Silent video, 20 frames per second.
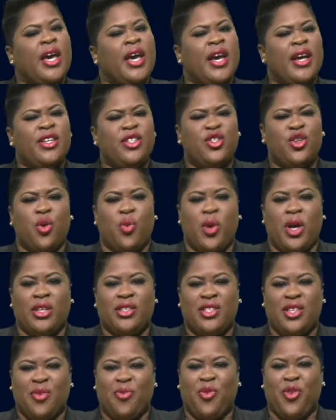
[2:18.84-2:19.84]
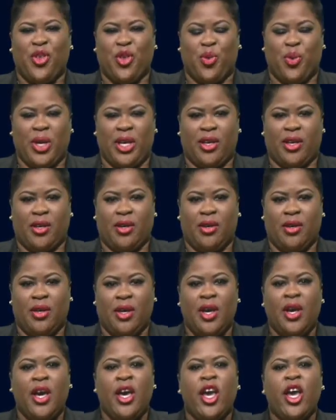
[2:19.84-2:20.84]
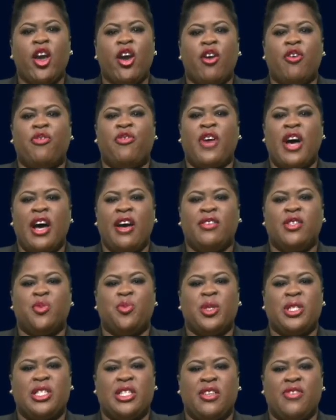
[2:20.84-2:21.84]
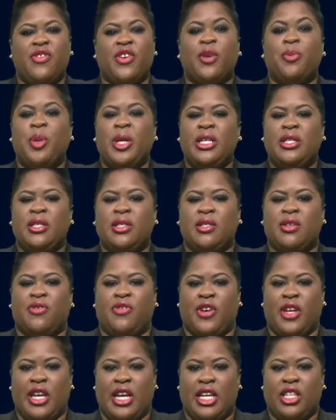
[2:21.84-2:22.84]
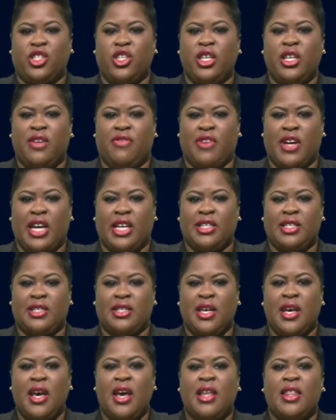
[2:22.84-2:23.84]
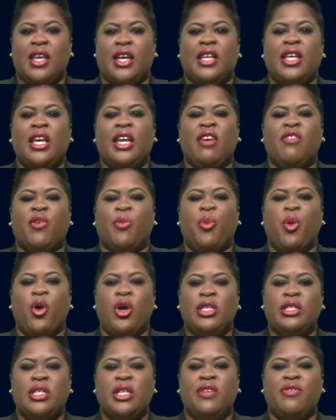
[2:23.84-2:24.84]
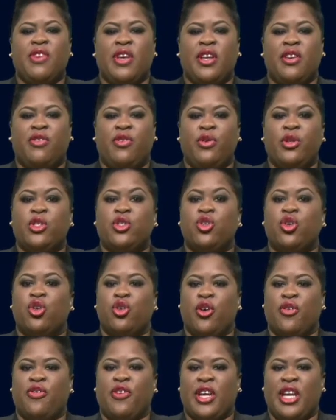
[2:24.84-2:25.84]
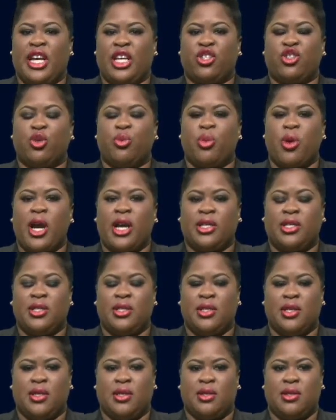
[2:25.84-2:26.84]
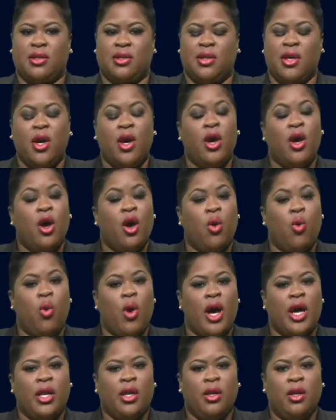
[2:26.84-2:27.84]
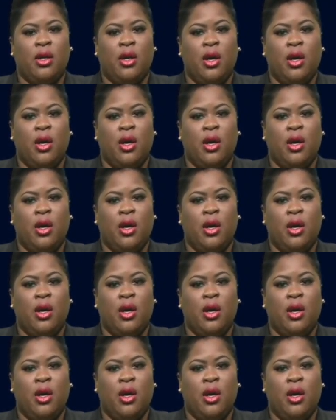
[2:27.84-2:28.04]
Here's your well tip for the week. Here are five specific pieces of financial advice that can have a positive influence on your financial practices. 1.